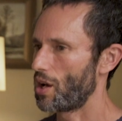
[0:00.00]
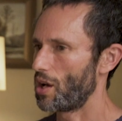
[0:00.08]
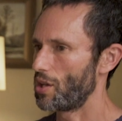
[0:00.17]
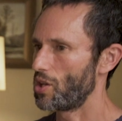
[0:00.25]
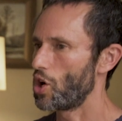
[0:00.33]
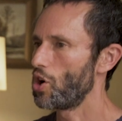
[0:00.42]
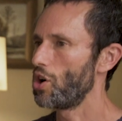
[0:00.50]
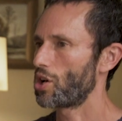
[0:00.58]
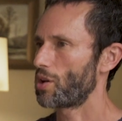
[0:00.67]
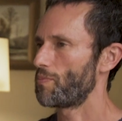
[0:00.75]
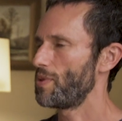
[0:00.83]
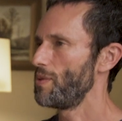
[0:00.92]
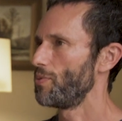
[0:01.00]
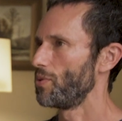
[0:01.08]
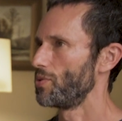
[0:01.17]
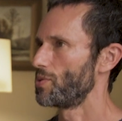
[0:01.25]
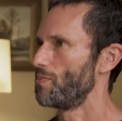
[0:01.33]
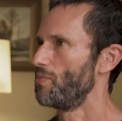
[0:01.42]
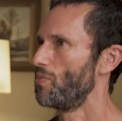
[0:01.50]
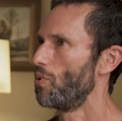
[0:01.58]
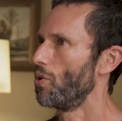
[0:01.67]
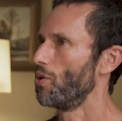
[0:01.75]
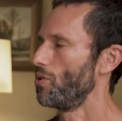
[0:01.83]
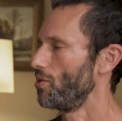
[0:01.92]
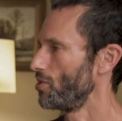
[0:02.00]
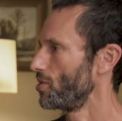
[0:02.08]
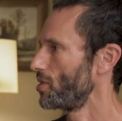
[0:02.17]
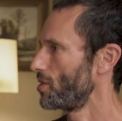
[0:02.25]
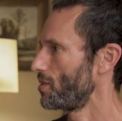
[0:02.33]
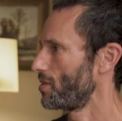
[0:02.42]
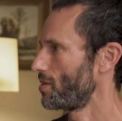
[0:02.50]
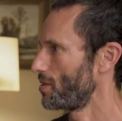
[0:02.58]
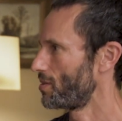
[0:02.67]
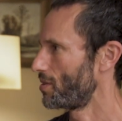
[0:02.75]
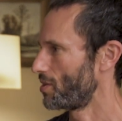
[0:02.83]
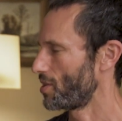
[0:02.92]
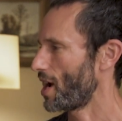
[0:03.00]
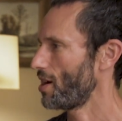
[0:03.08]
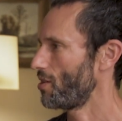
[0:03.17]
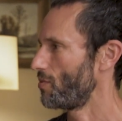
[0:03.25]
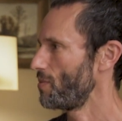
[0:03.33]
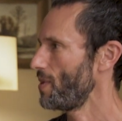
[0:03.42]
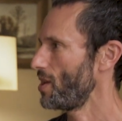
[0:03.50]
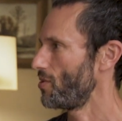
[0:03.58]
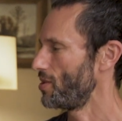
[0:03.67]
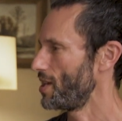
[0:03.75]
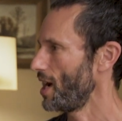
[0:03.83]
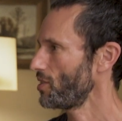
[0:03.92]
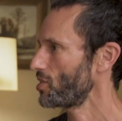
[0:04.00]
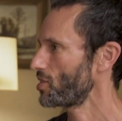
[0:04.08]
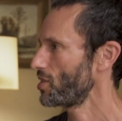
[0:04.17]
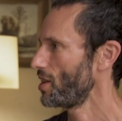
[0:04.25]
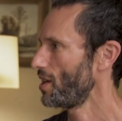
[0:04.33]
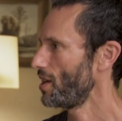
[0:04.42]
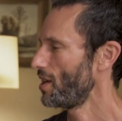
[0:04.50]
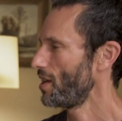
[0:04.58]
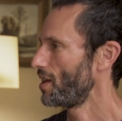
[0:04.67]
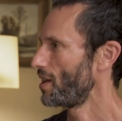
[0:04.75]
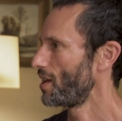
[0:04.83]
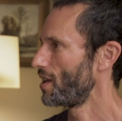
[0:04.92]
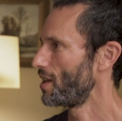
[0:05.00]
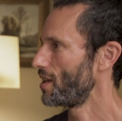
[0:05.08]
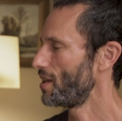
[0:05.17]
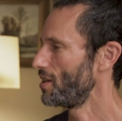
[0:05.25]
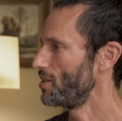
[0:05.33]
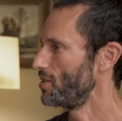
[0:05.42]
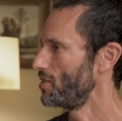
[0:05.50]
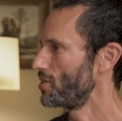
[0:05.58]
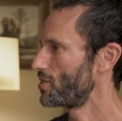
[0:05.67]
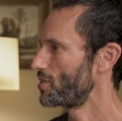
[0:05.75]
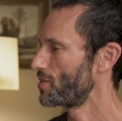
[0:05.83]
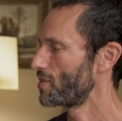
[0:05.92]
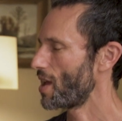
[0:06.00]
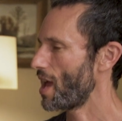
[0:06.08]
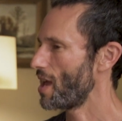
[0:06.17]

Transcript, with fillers: uh, hook people's moral desire to repay their debts is